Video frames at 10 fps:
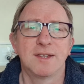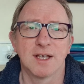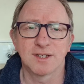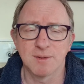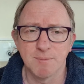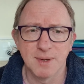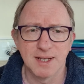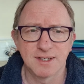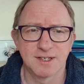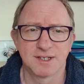Doesn't
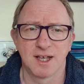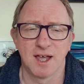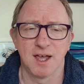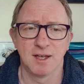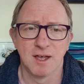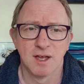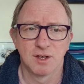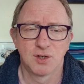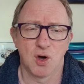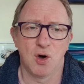mean to say
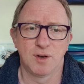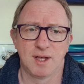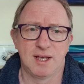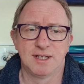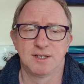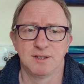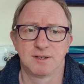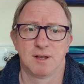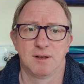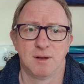God
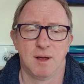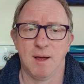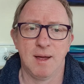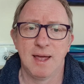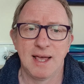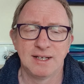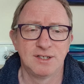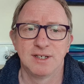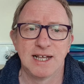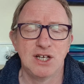isn't
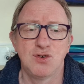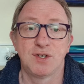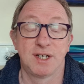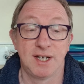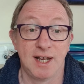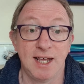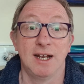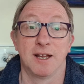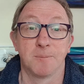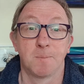interested in
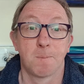healing.